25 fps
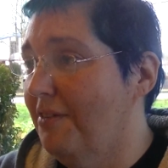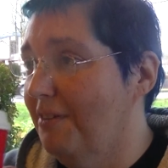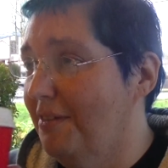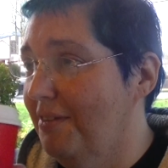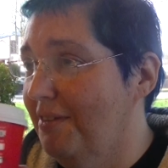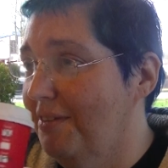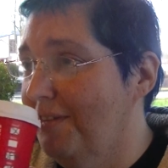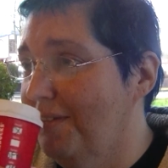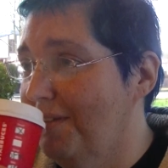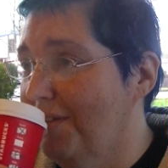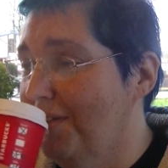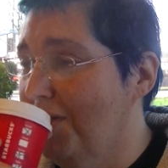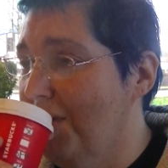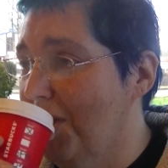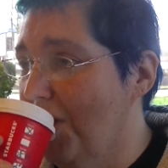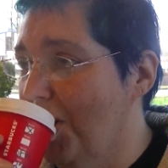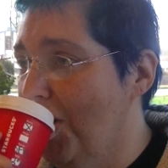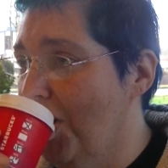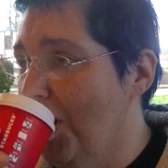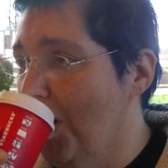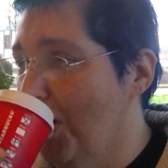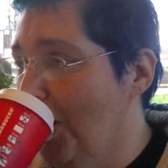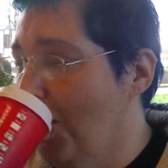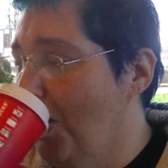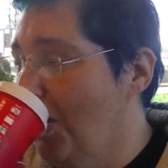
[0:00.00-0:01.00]
Yeah.
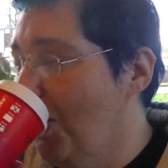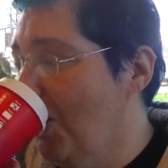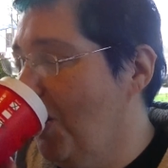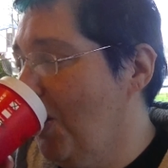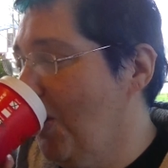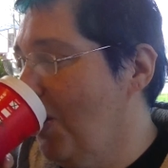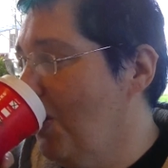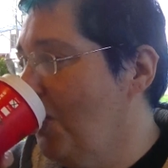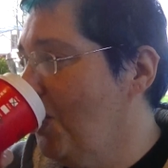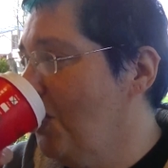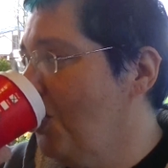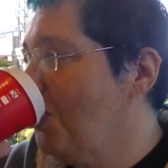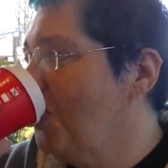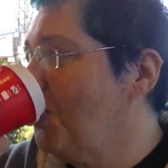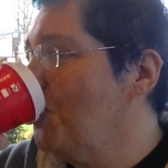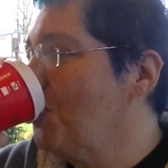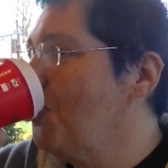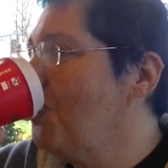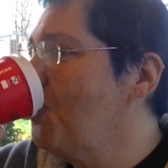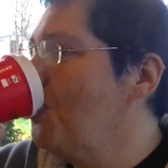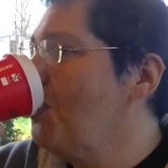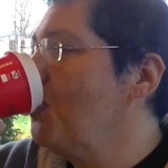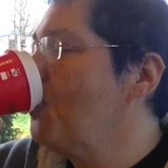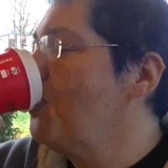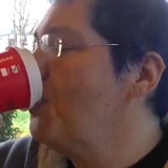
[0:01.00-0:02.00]
Well, I would say
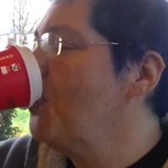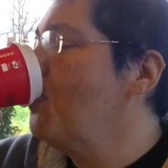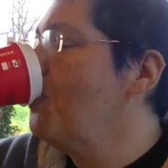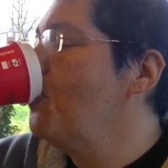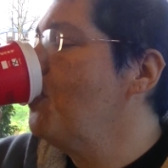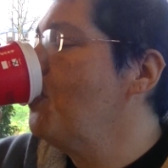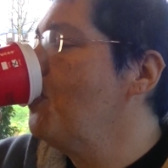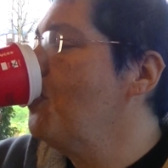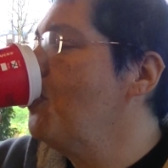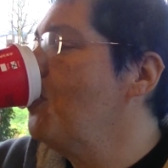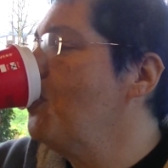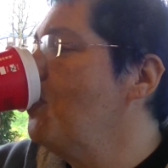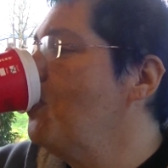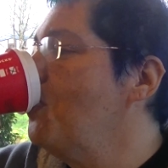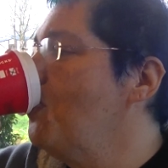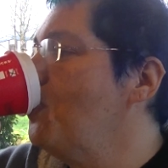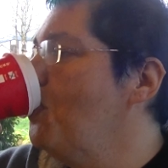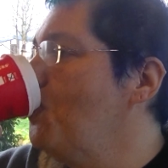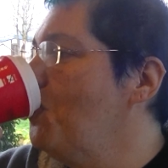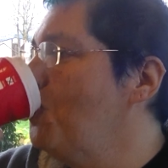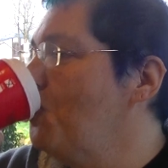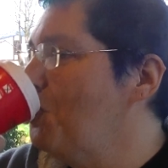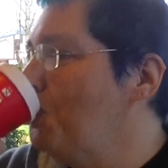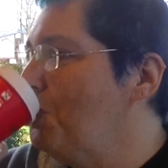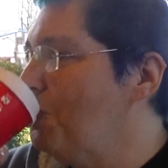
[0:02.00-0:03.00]
that
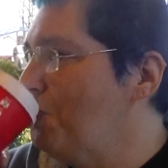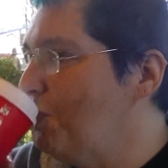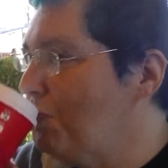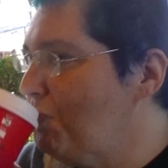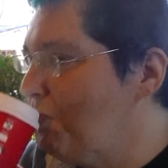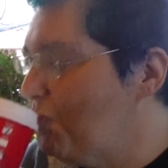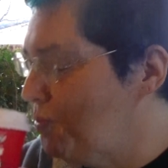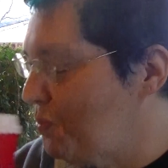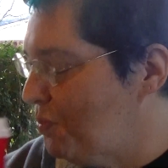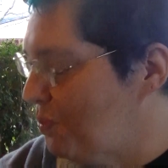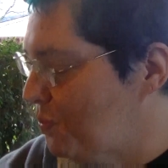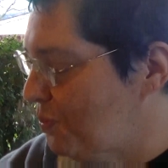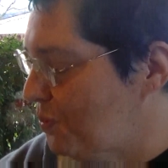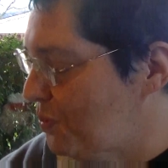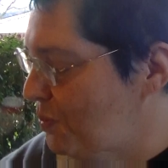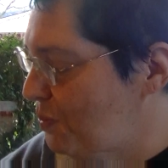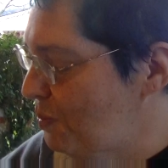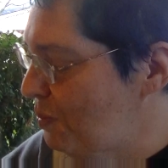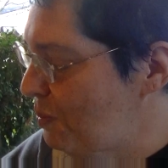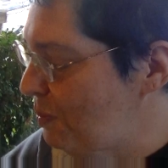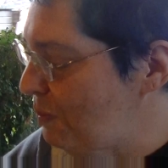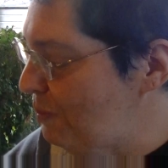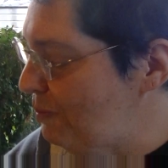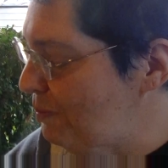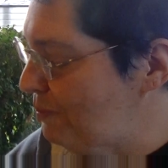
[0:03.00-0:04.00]
God
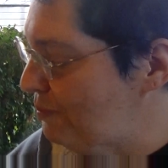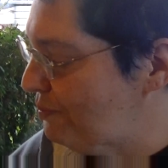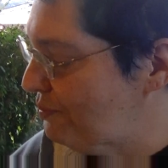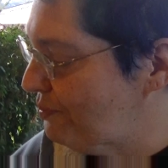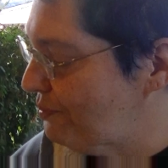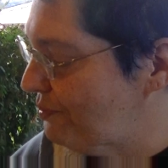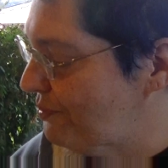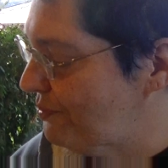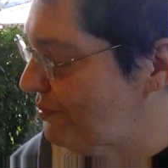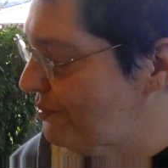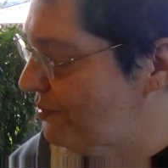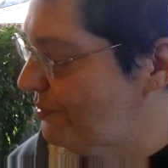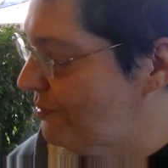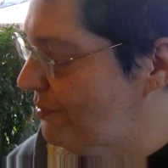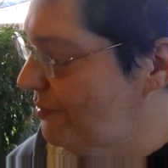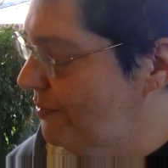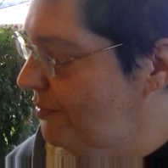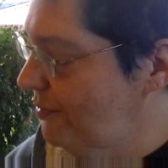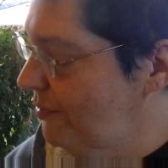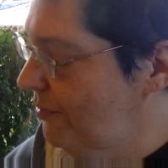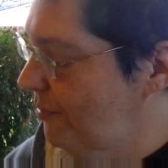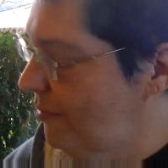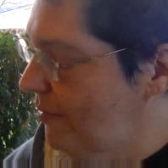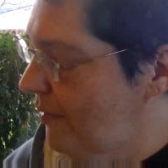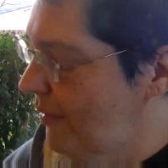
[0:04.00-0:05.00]
spent enough time to make the
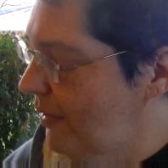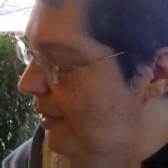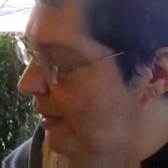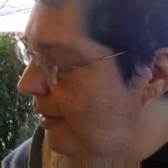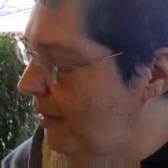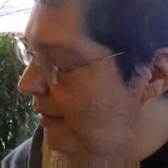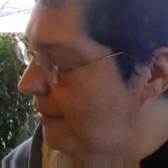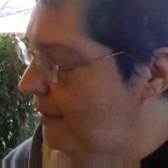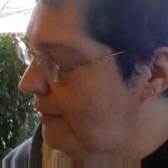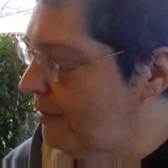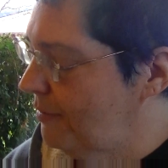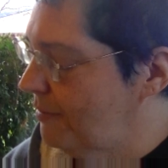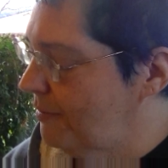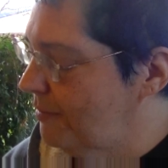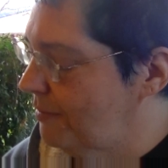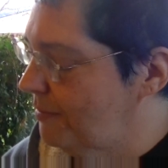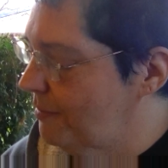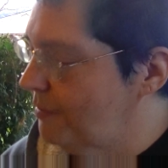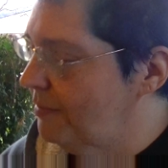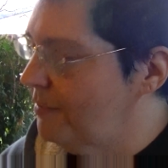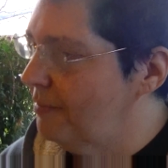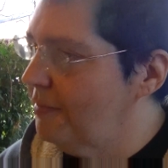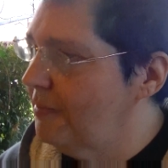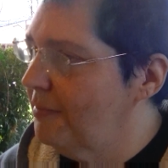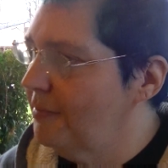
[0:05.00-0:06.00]
10 Commandments
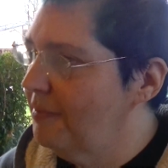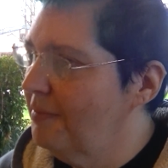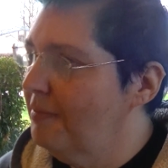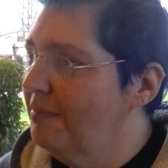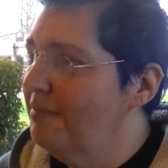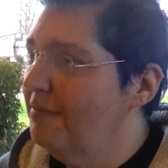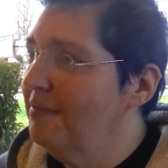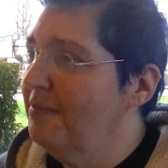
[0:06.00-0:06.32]
himself,